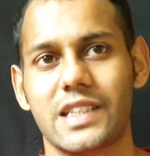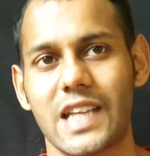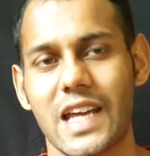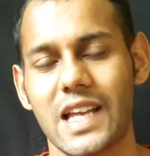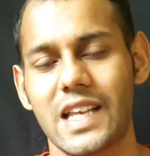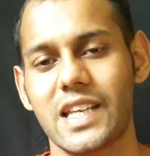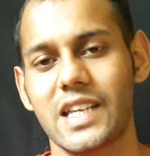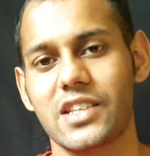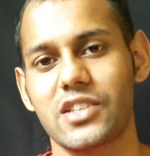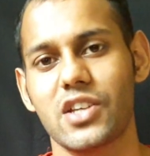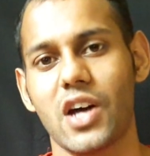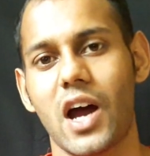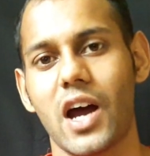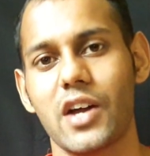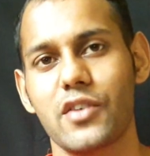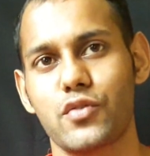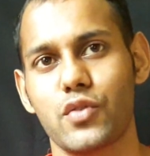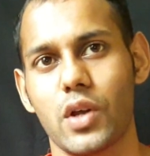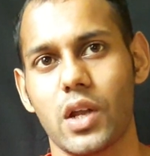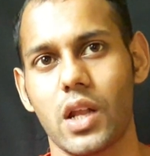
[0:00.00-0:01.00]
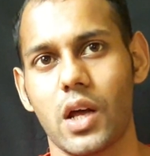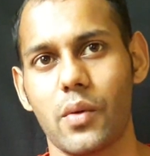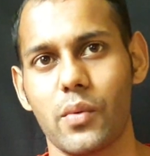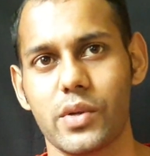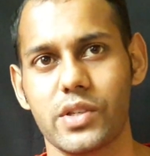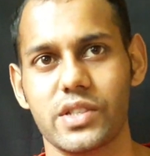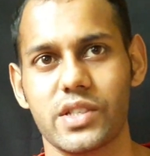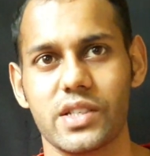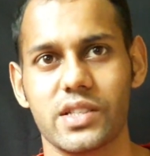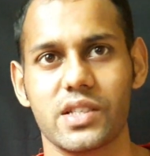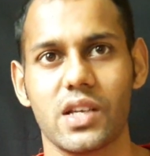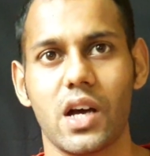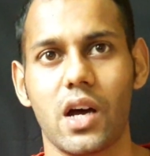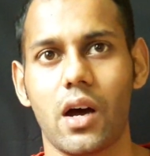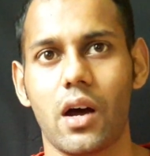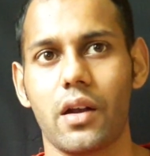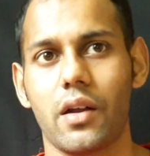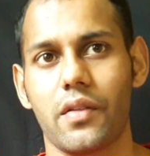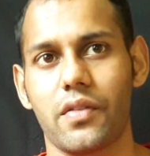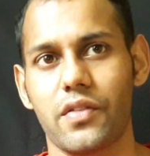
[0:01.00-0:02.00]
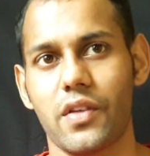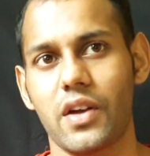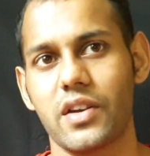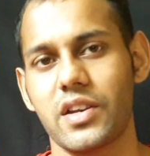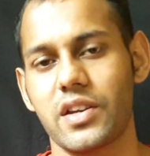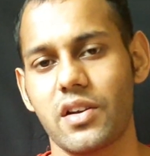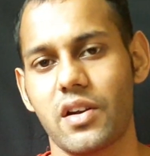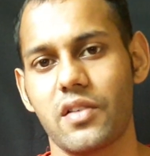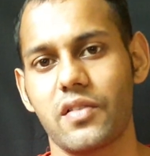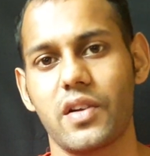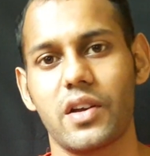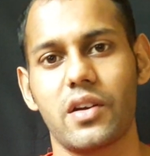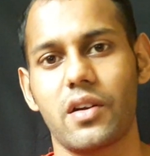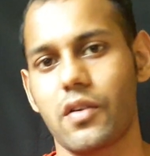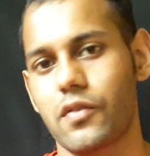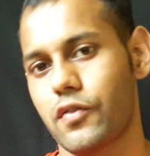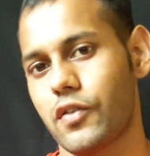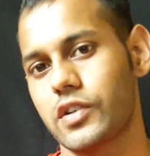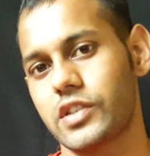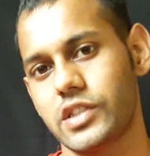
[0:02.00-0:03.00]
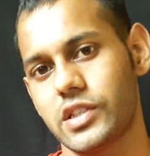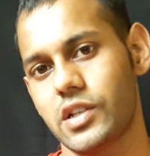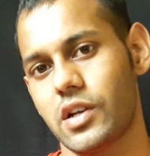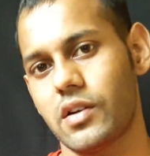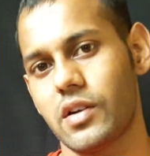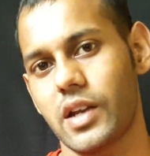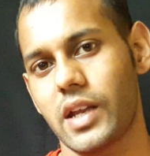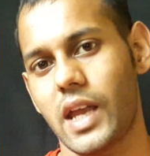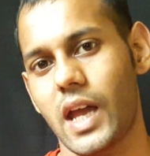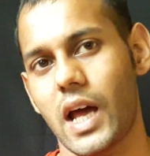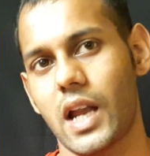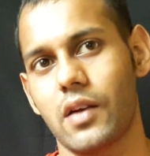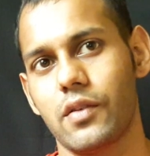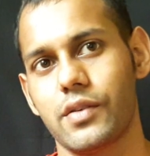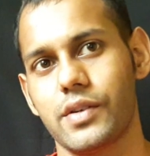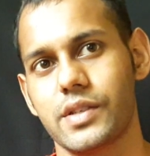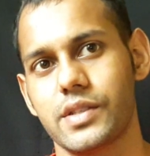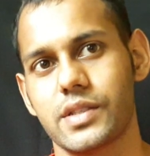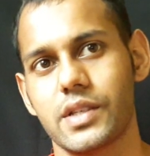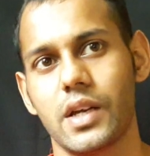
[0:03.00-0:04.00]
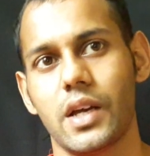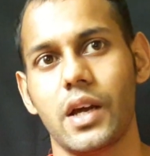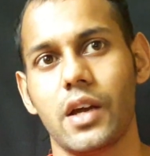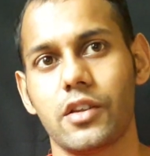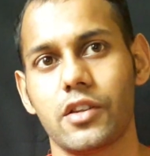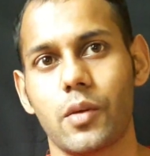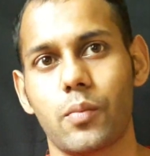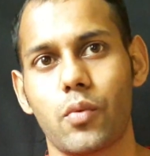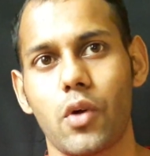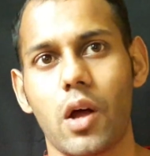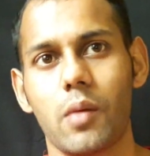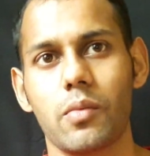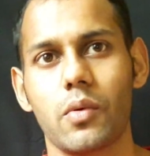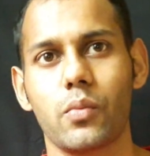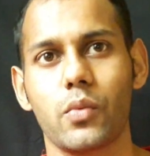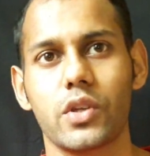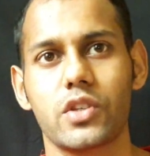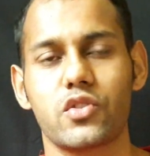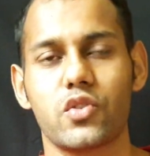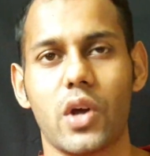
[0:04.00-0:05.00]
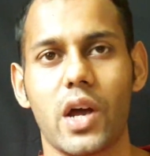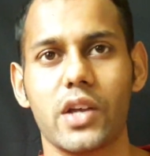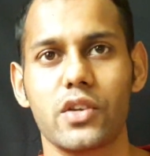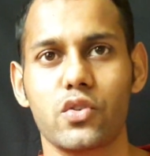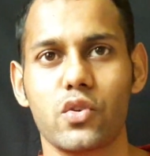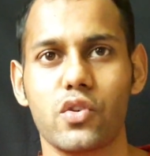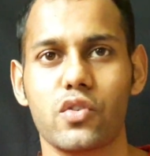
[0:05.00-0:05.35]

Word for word: daily dietary allowances on a thirteen hundred or fourteen hundred calories. The problem with trying